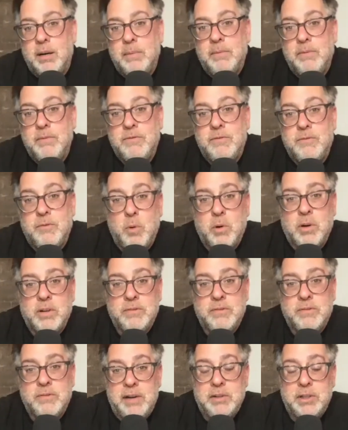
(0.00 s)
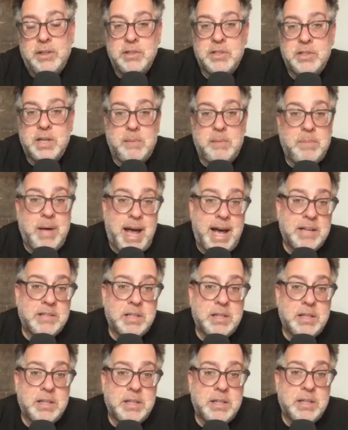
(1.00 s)
4 founders I
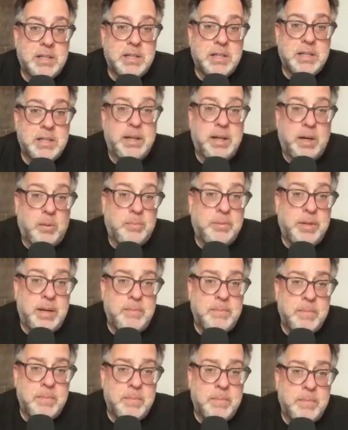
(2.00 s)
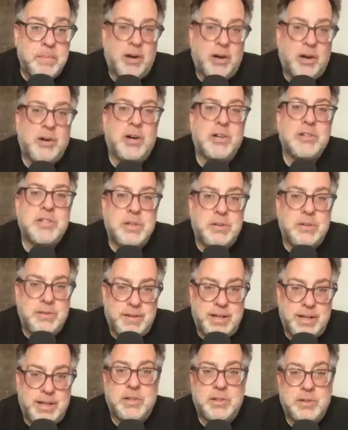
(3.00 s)
passed on but helped them are also
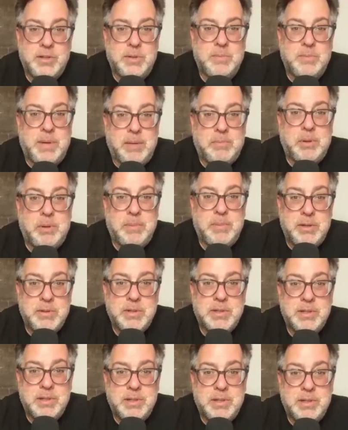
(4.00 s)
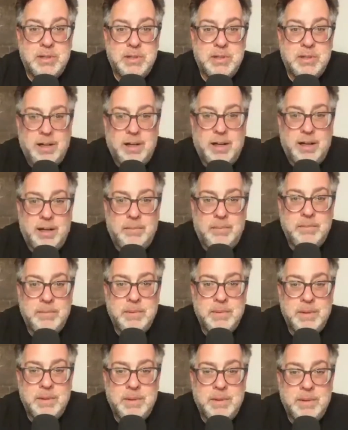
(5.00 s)
investors in PebblePost.
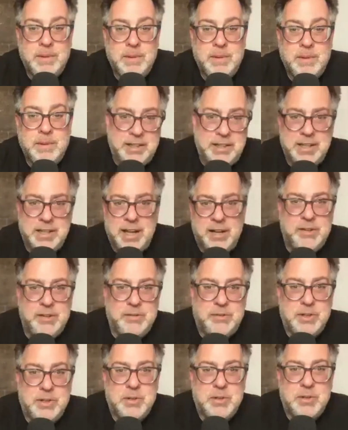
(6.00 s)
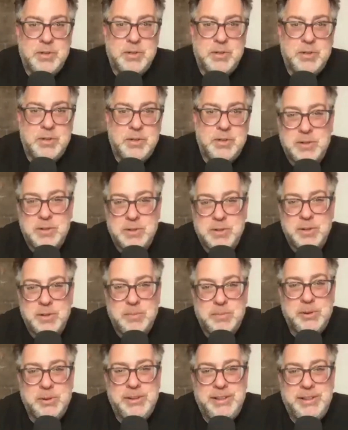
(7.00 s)
And Frank is now the first one of those who's an
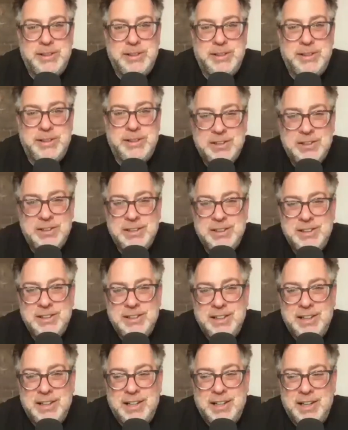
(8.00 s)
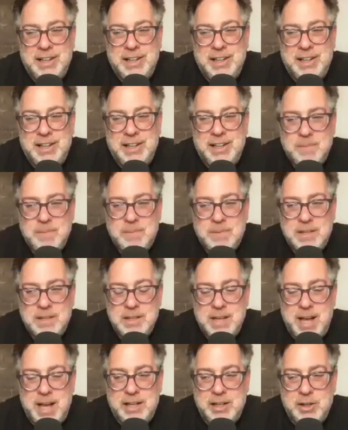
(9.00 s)
employee too,
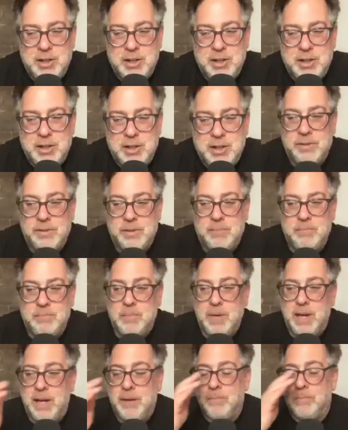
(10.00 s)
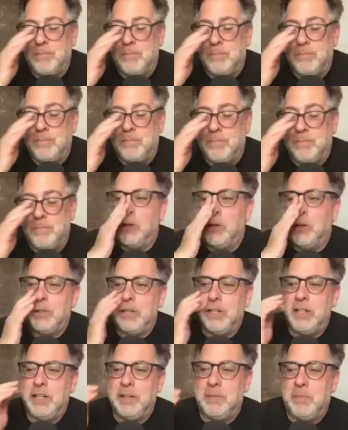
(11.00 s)
heading corp dev and product
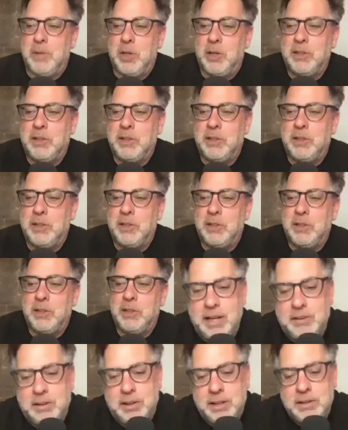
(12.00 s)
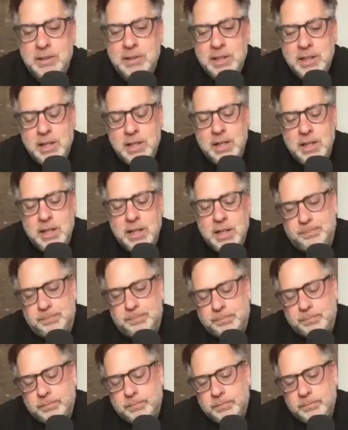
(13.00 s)
marketing and marketing, et cetera.
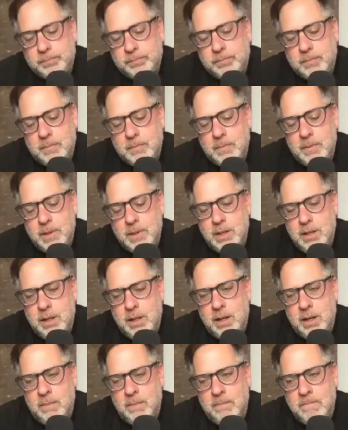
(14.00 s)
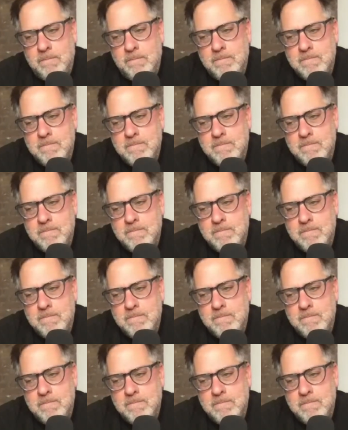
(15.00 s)
So, I